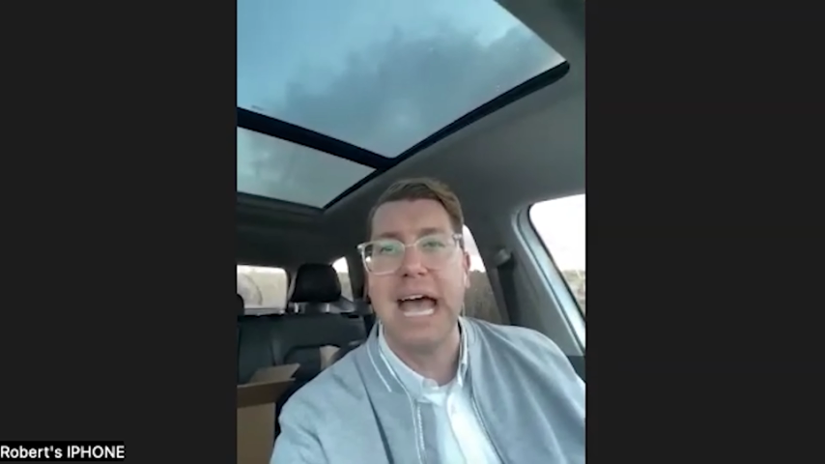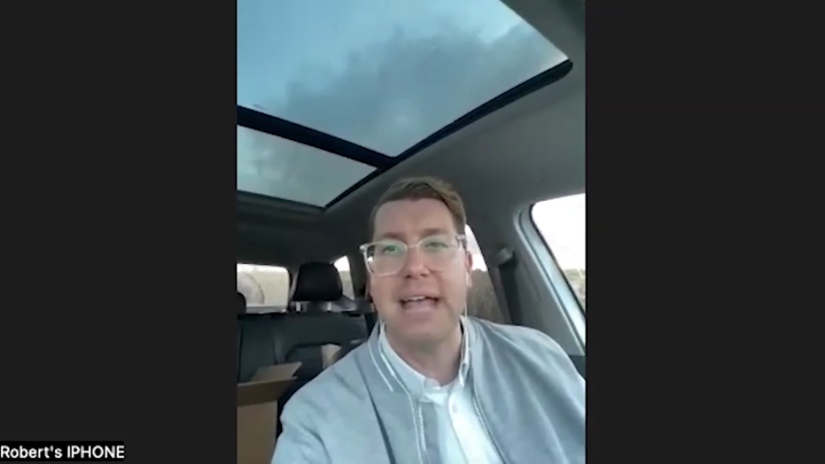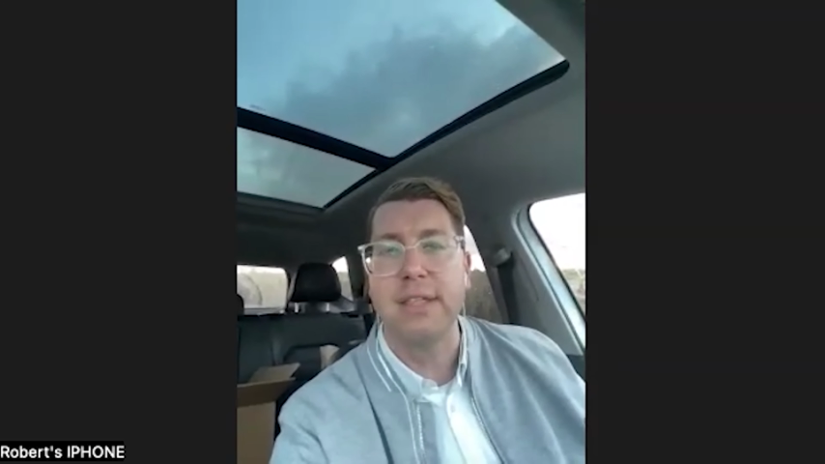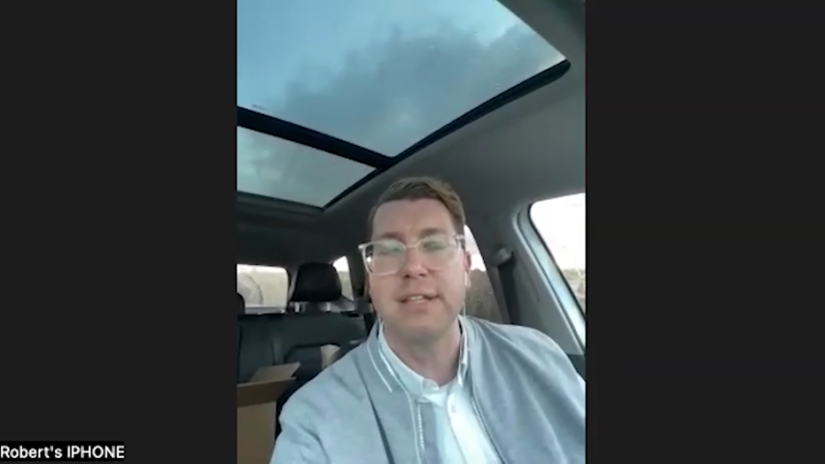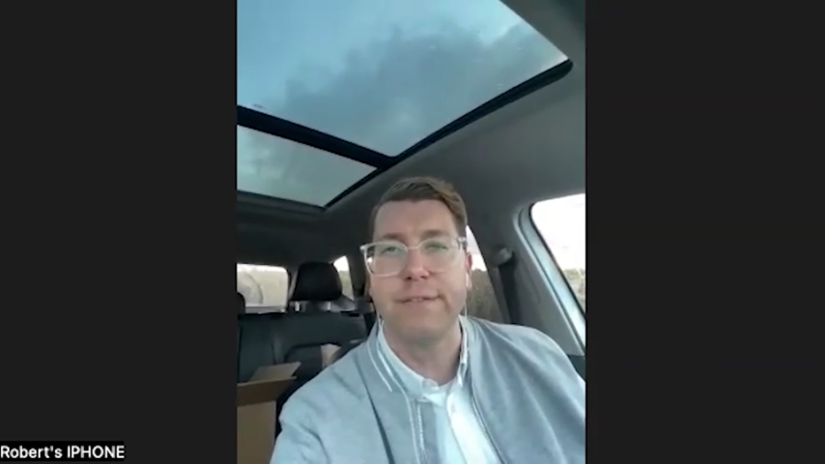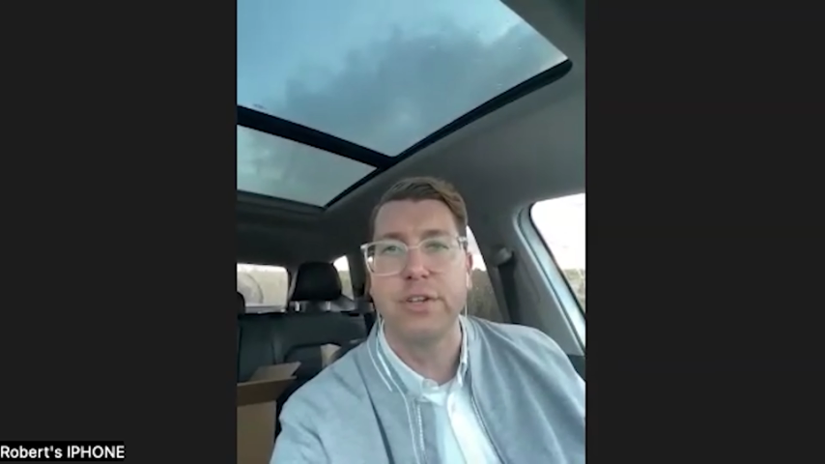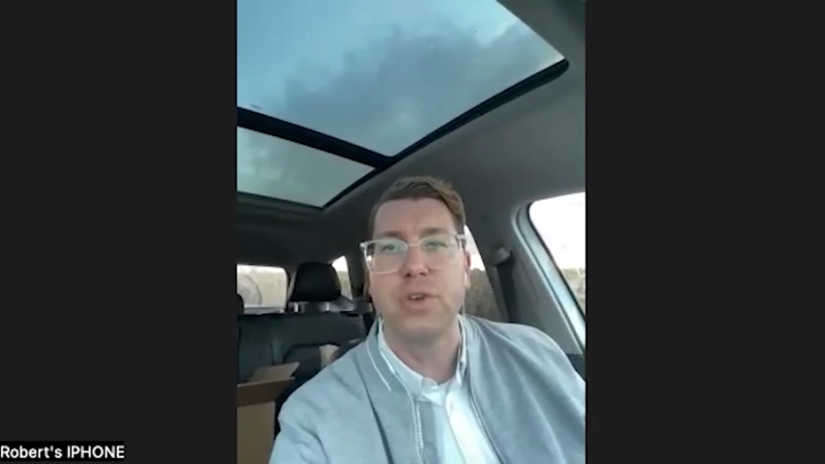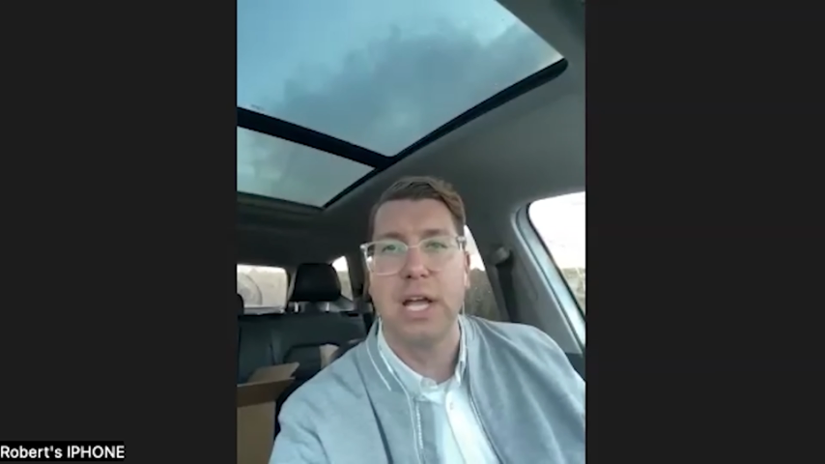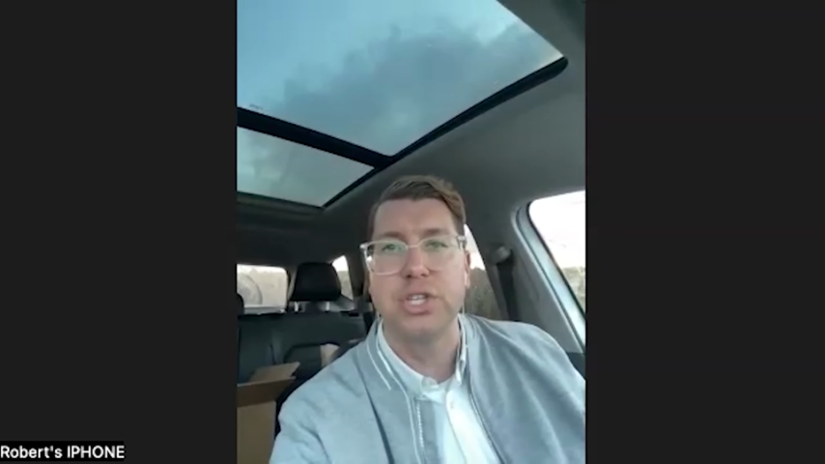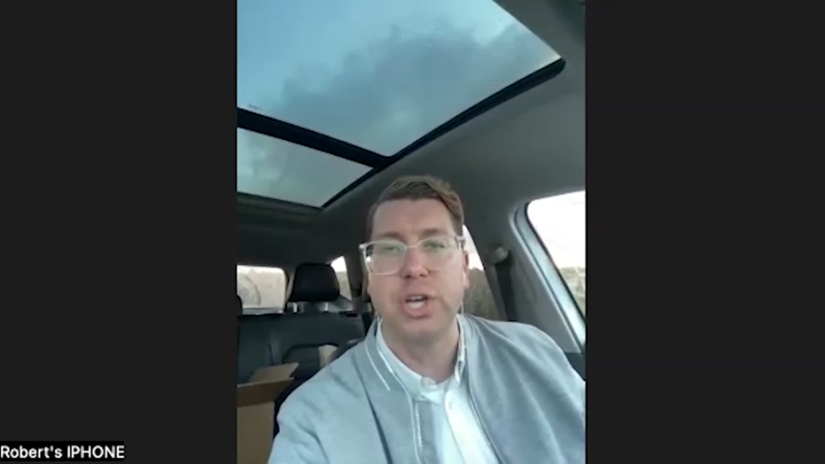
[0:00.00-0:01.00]
at the different
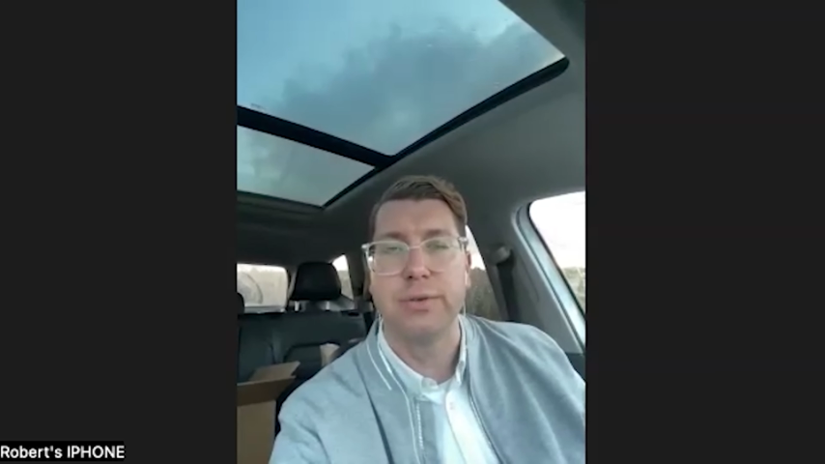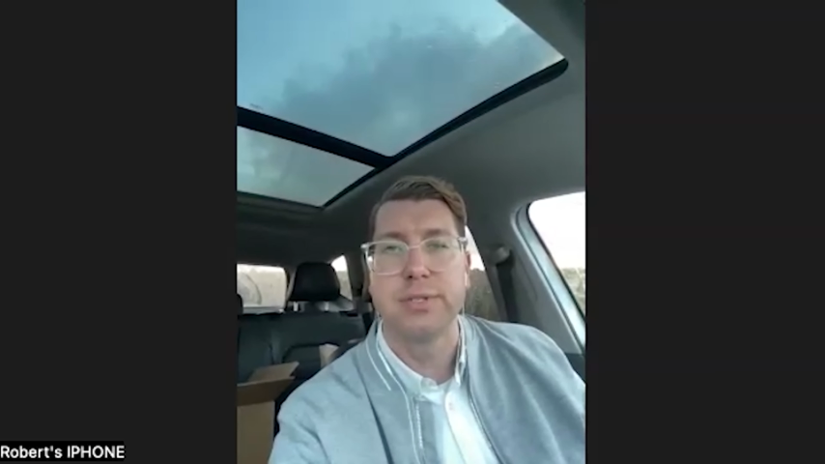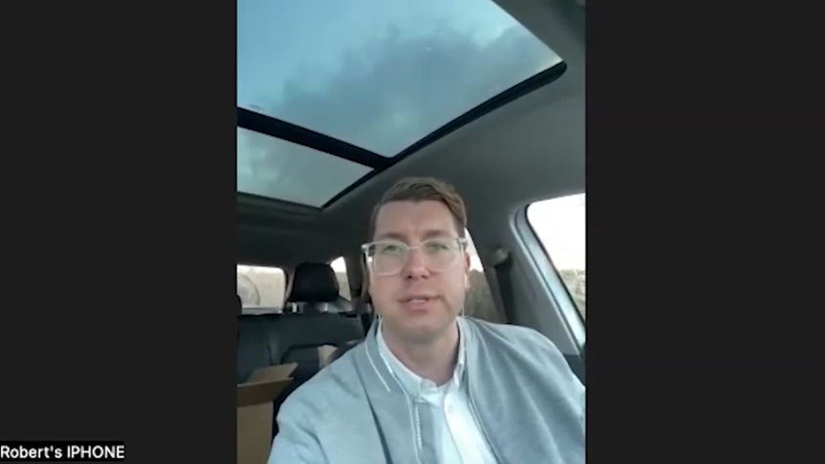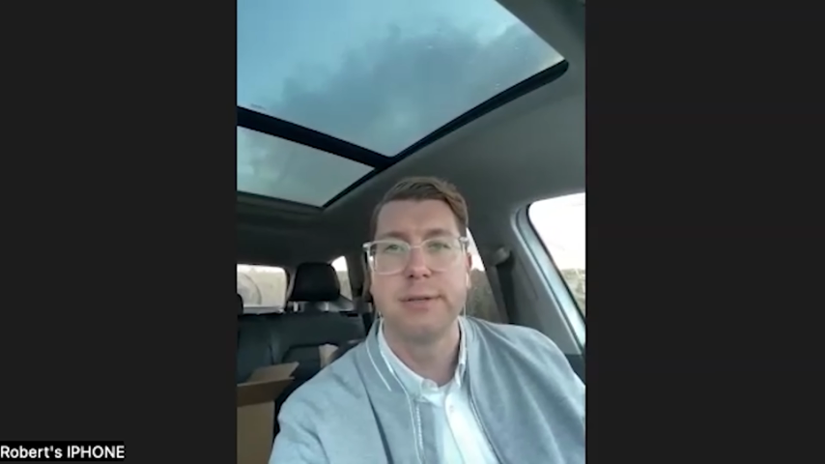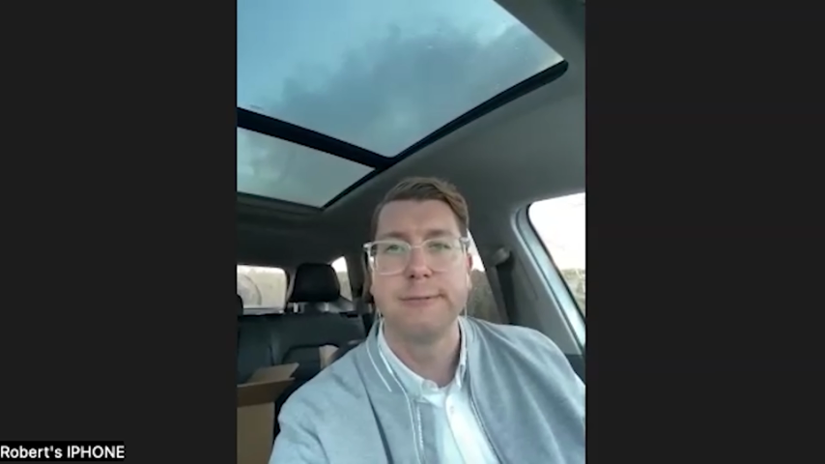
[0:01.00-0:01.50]
trade shows.